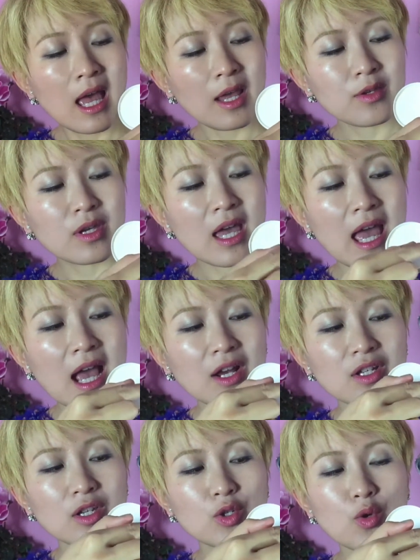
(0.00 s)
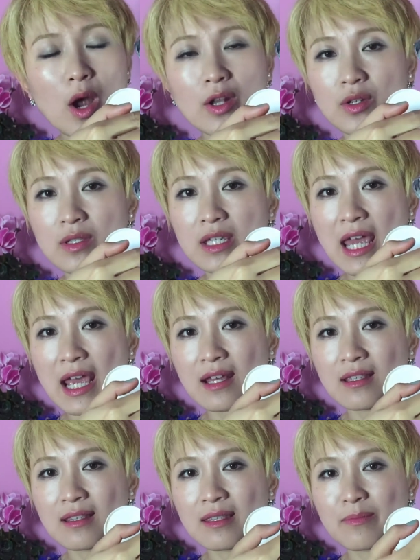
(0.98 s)
you can actually try to take
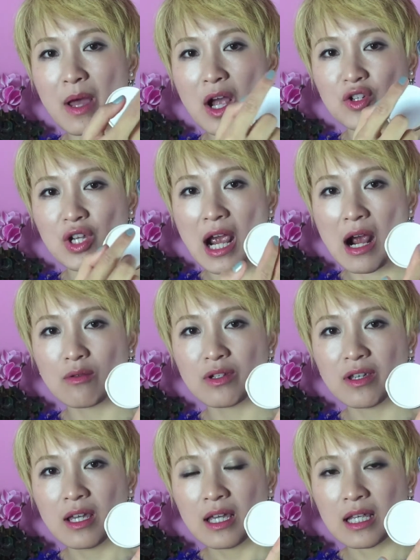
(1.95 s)
the sponge out,